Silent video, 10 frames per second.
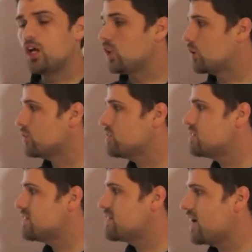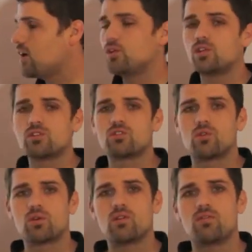Learn to tell your
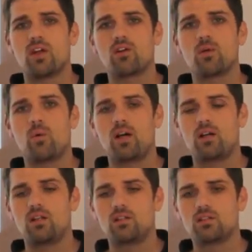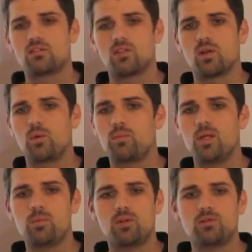story very well so that when
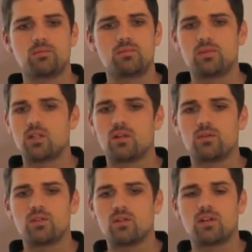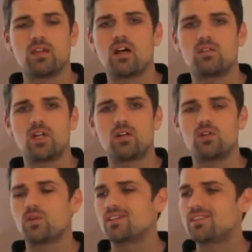people, you're in the elevator,
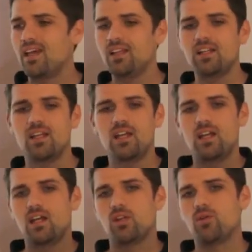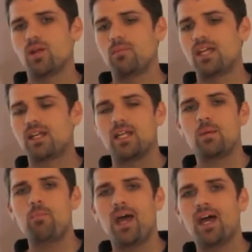you can tell it, you can make an
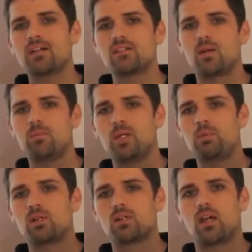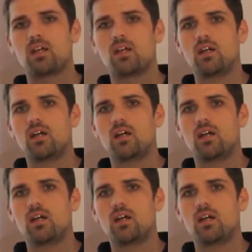impact, and people are like,